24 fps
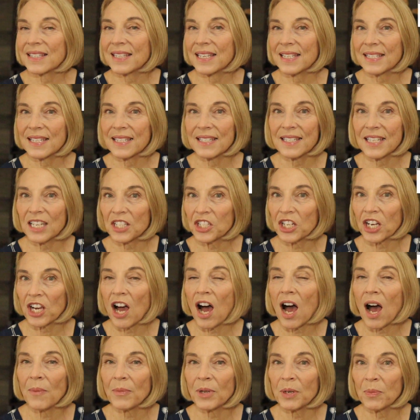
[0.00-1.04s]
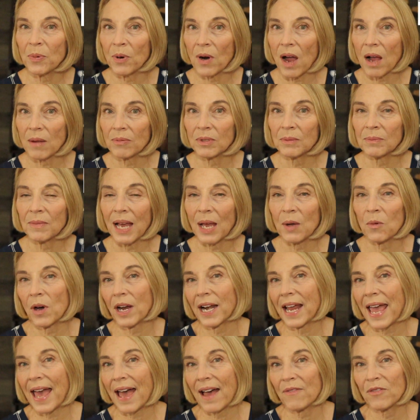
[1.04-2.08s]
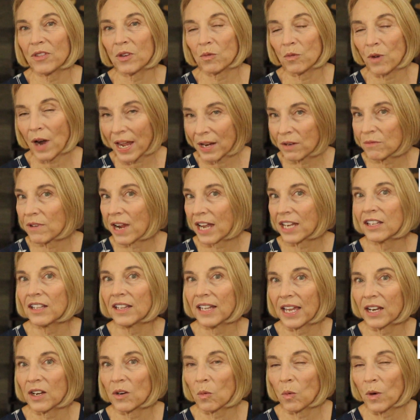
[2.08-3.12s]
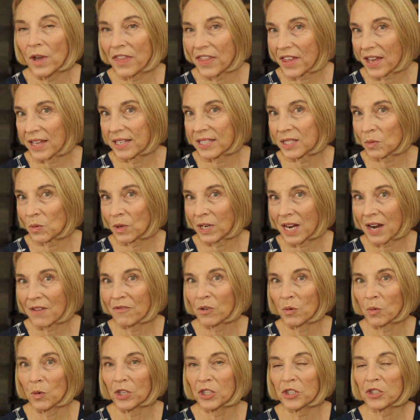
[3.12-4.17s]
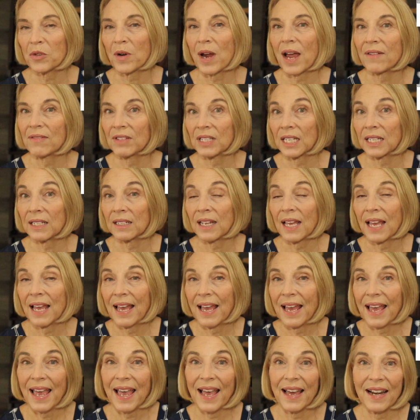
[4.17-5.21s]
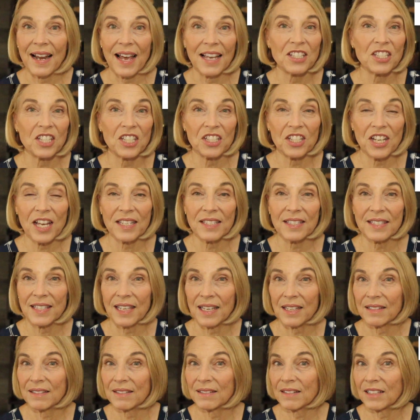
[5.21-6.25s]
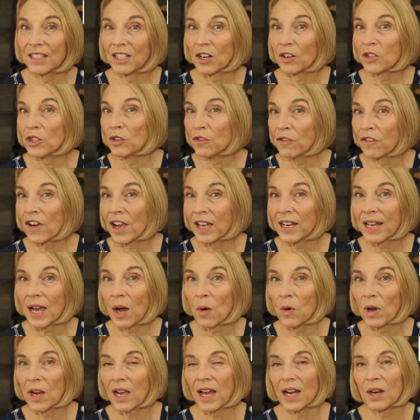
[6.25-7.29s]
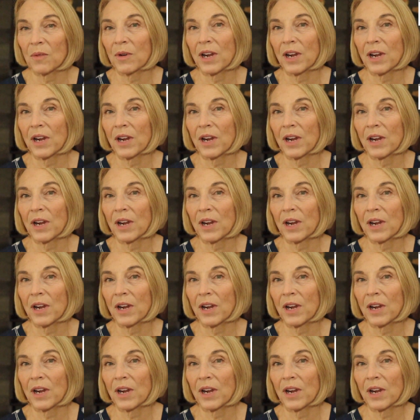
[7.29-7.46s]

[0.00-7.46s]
this is such a common problem, I want to have the right regulator with us whenever we're traveling. And I suggest that you find out what kind of